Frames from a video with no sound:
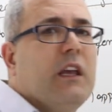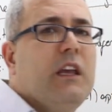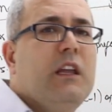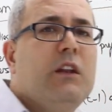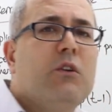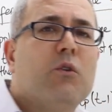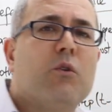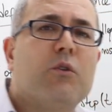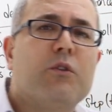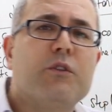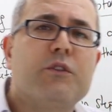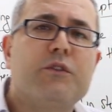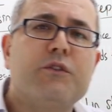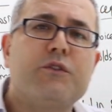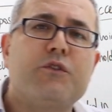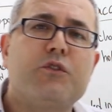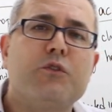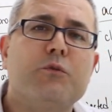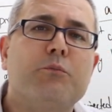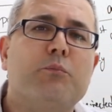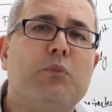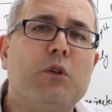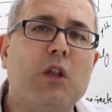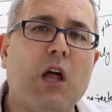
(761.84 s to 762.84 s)
In order
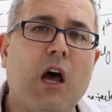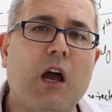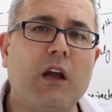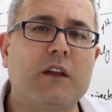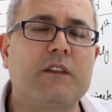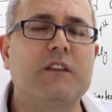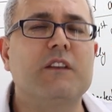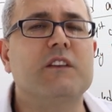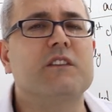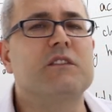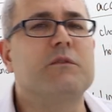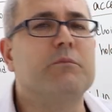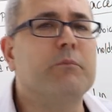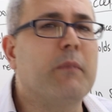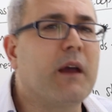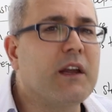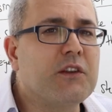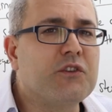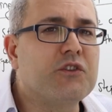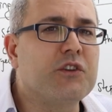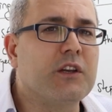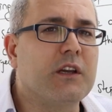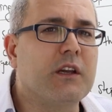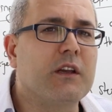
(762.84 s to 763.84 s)
to block this
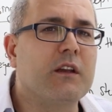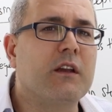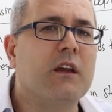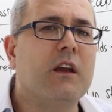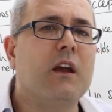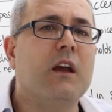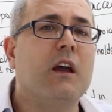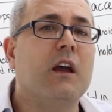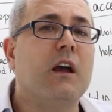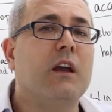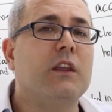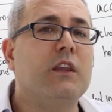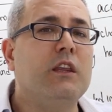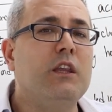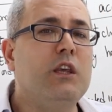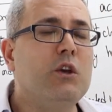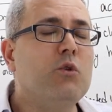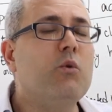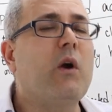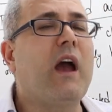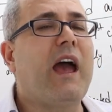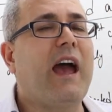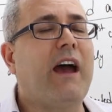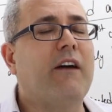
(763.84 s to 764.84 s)
matching,
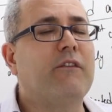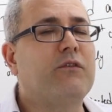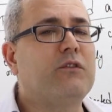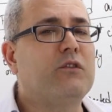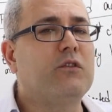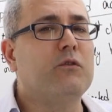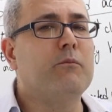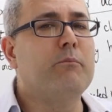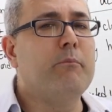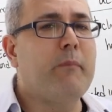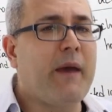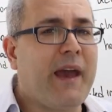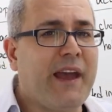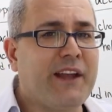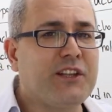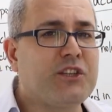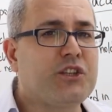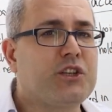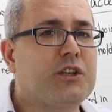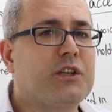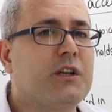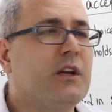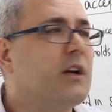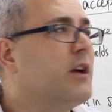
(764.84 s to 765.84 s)
you have to
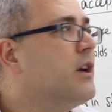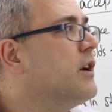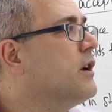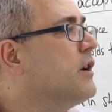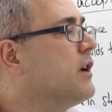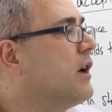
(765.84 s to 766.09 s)
match,